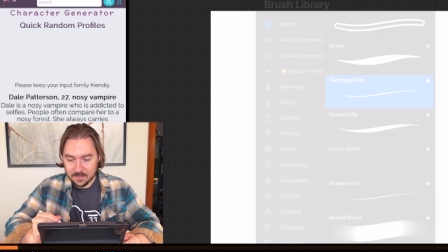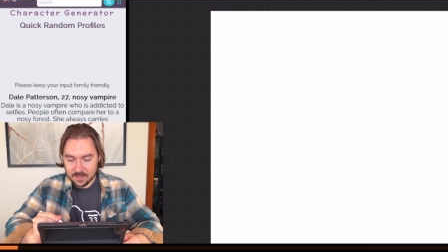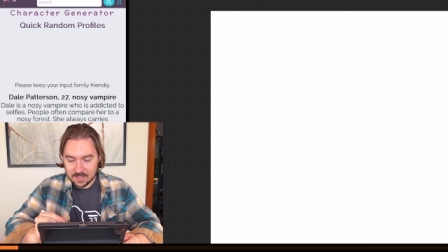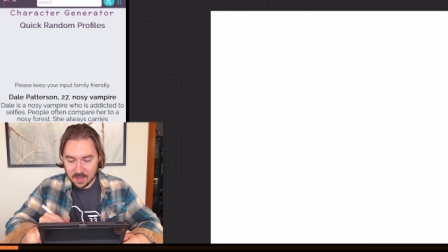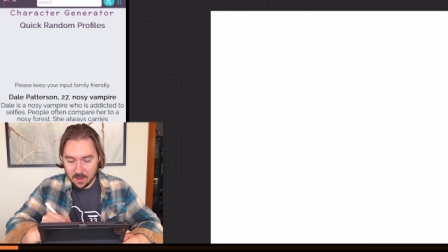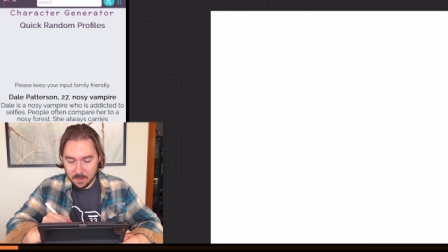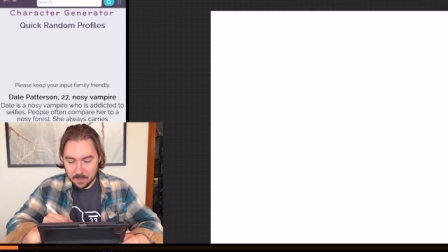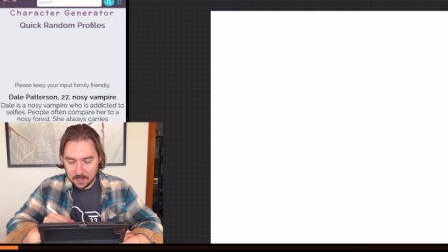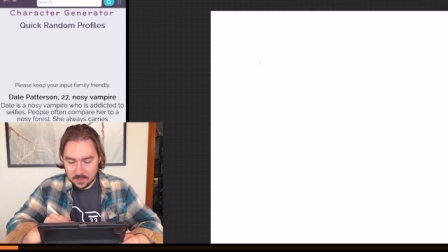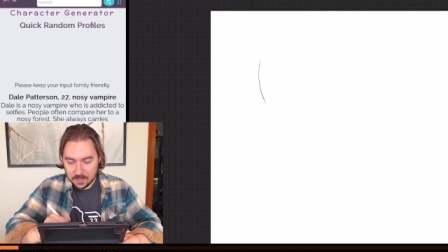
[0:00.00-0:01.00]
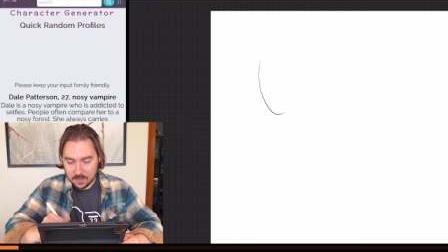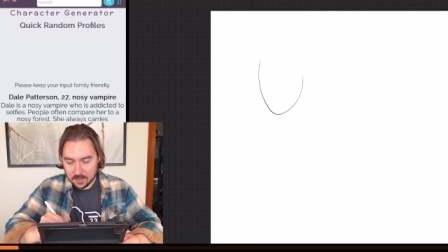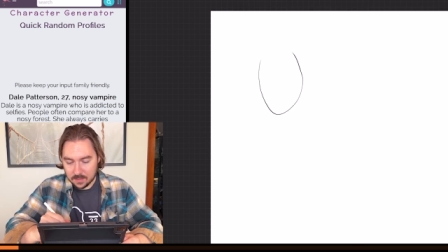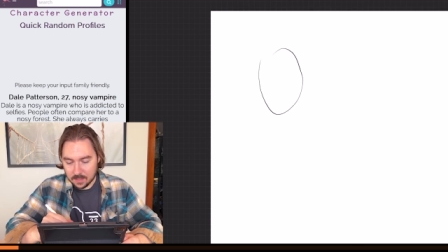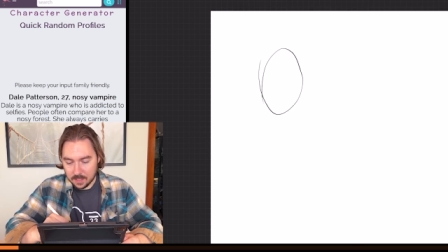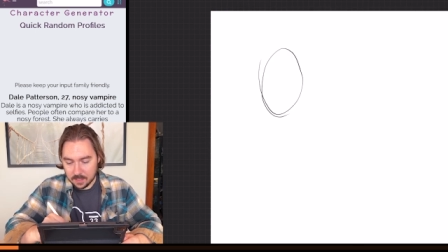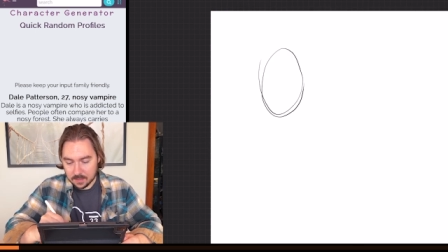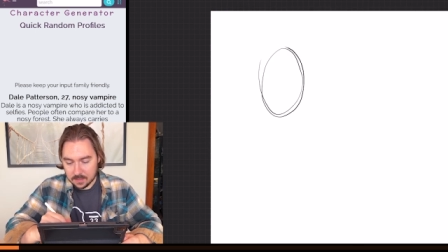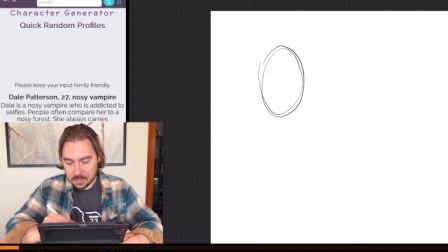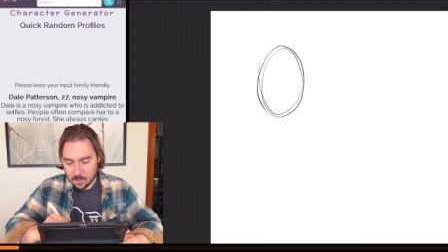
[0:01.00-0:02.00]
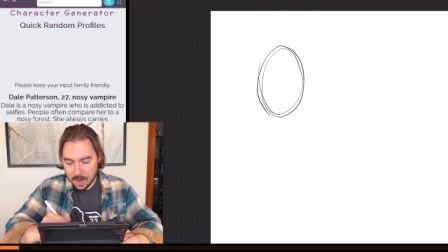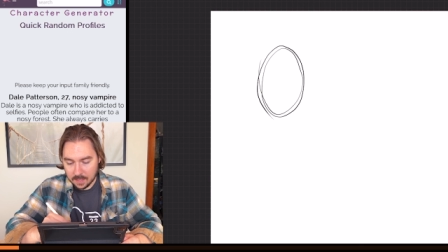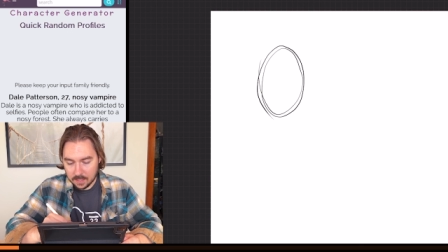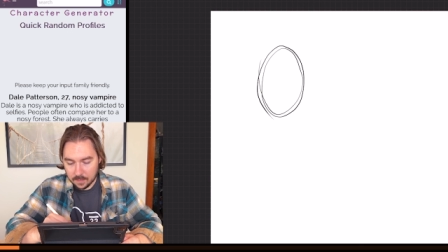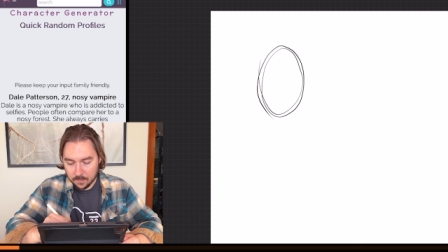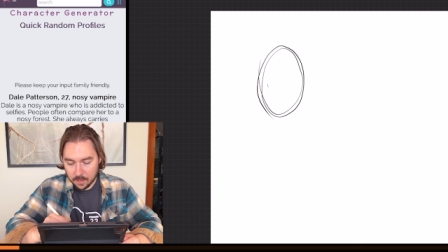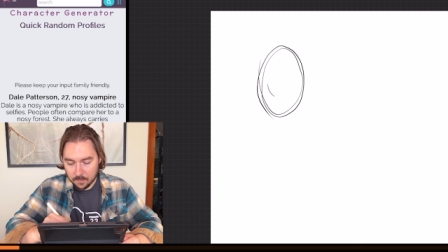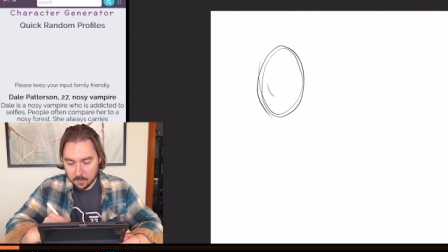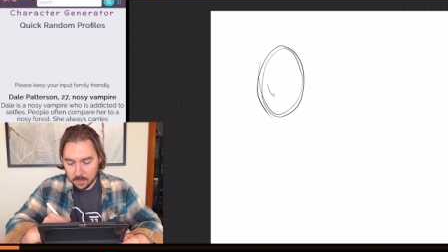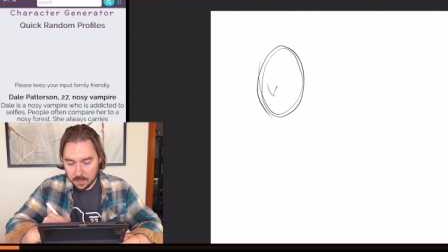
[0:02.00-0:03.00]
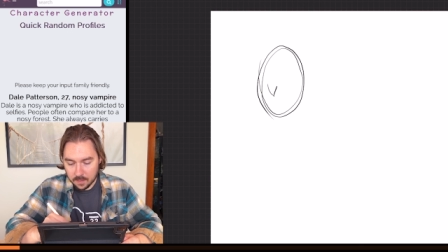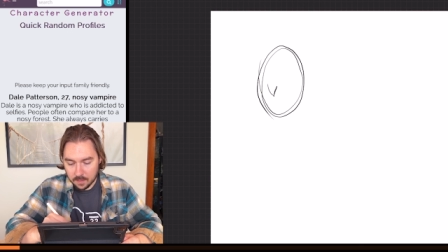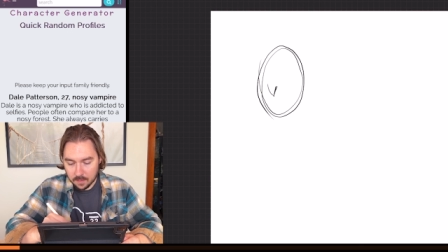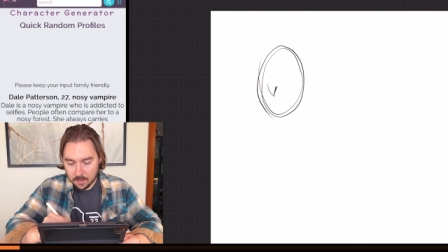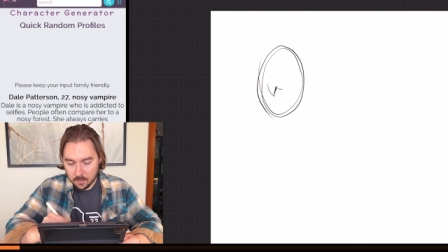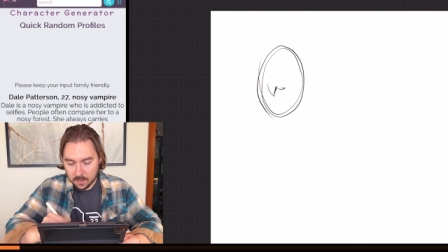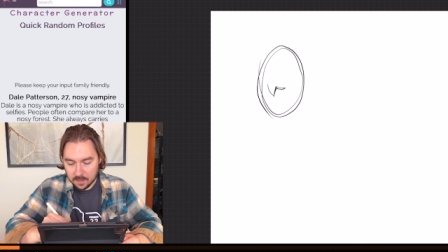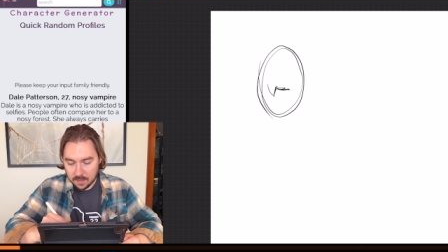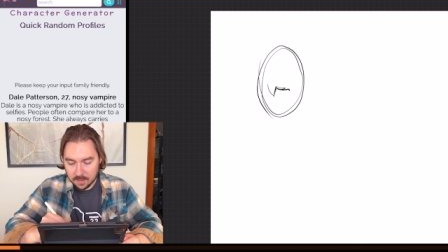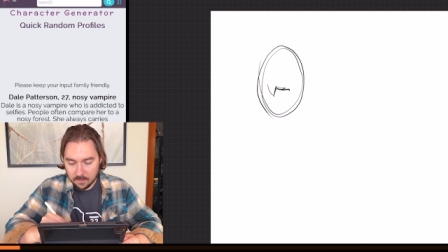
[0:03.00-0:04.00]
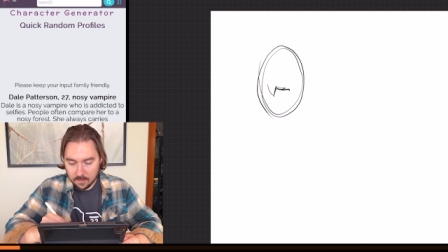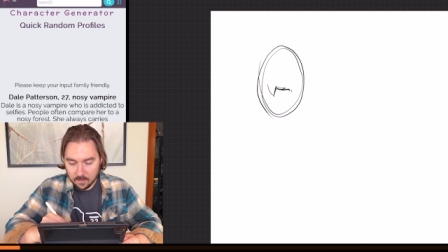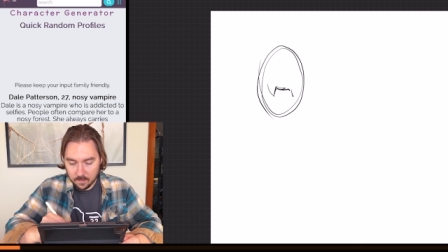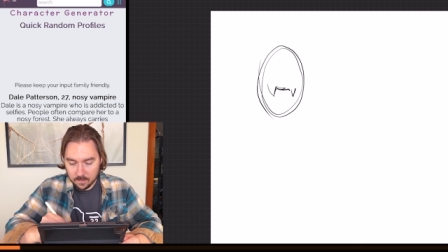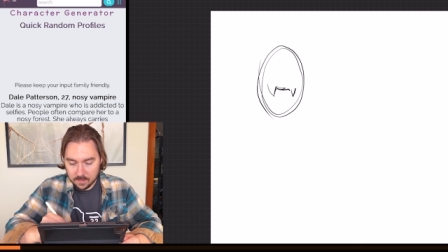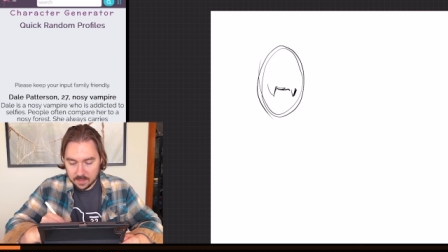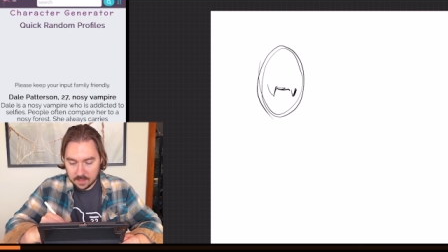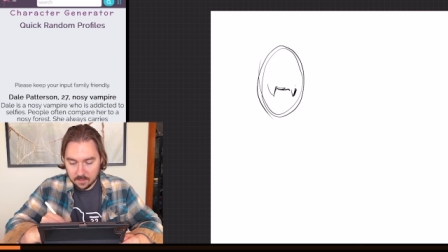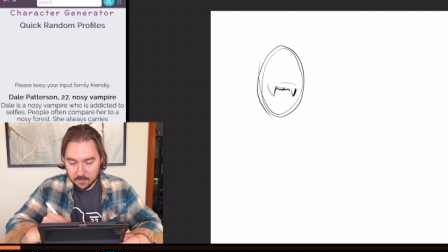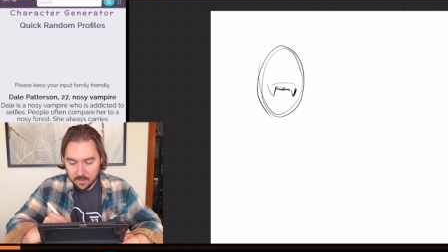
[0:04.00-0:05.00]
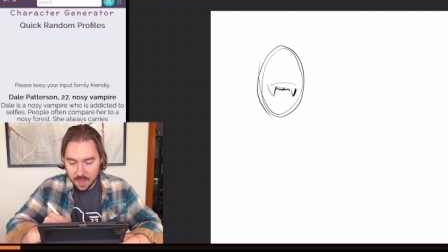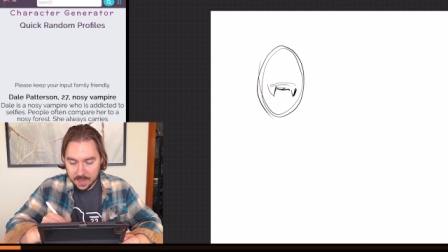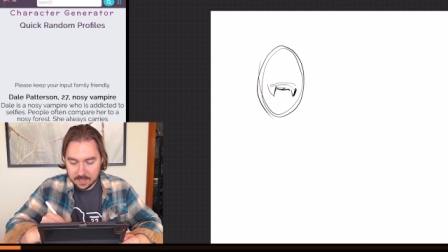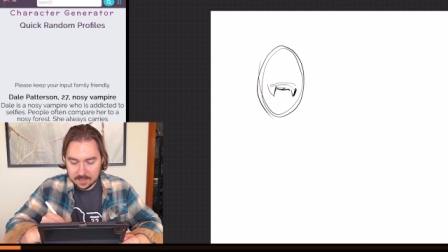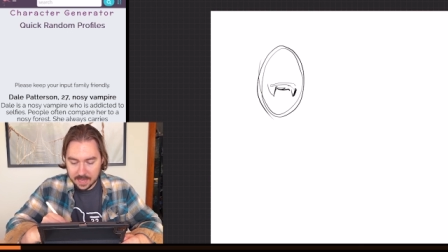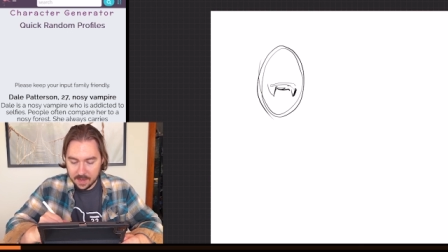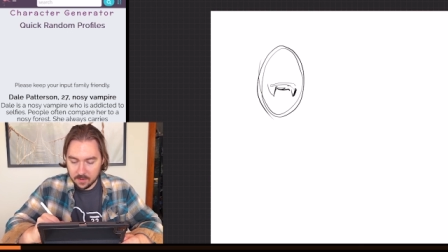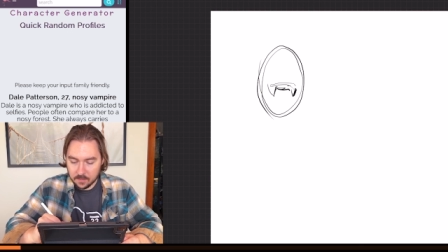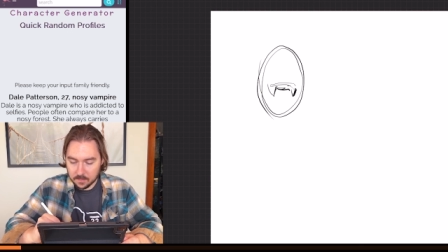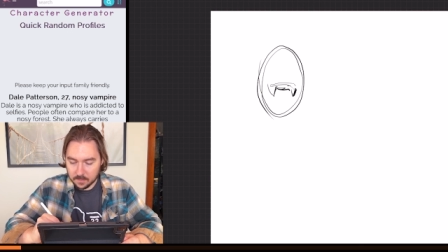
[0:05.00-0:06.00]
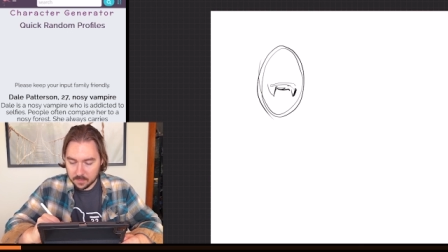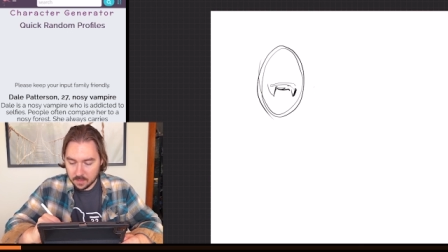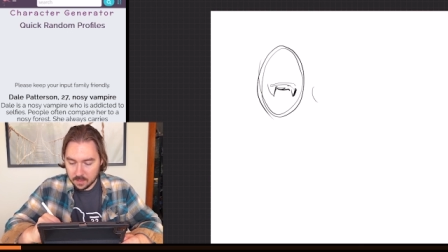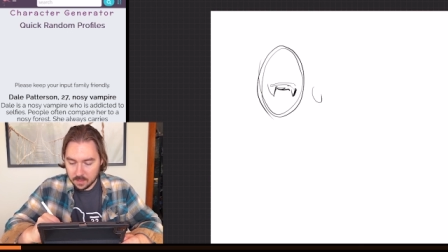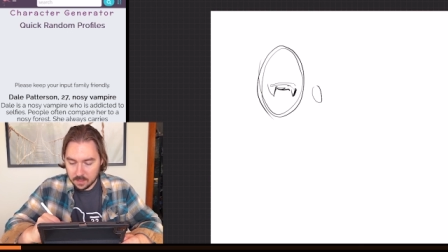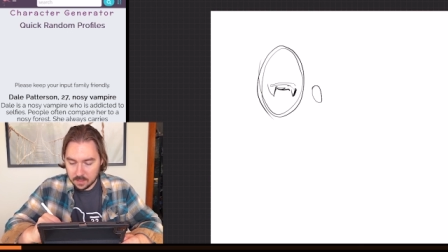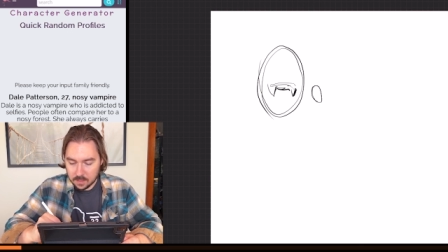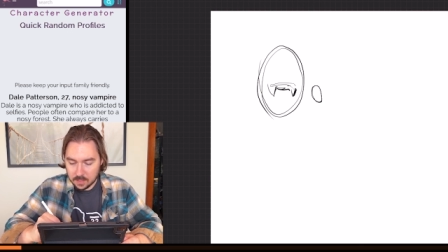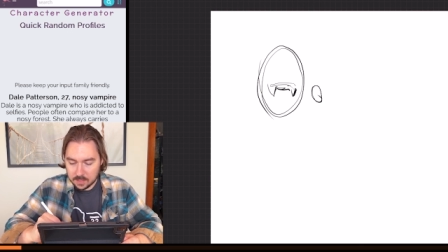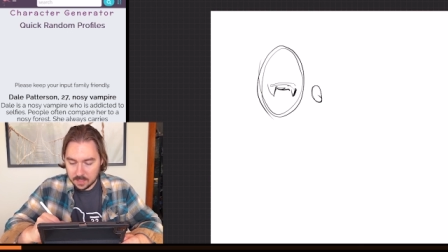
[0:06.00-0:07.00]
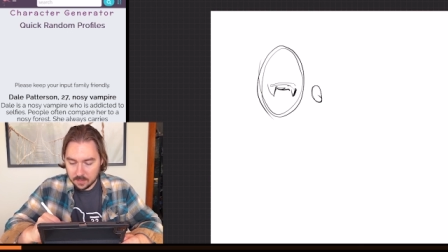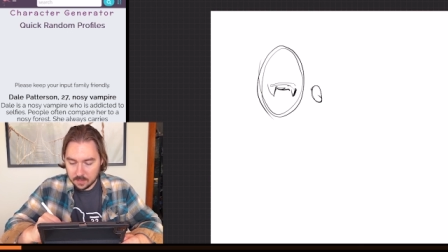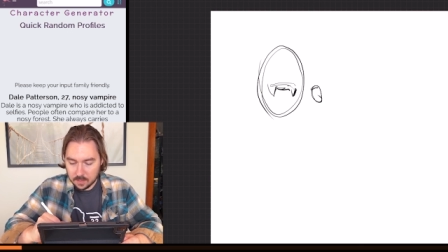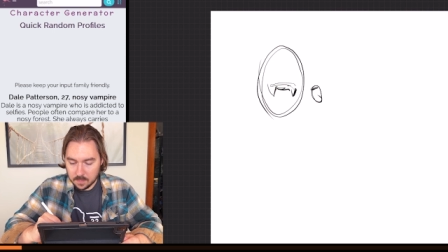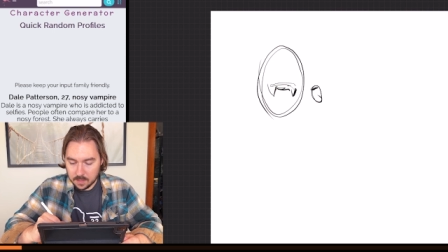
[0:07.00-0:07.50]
so I'm picturing her like smiling in front of a mirror with fangs out. She's got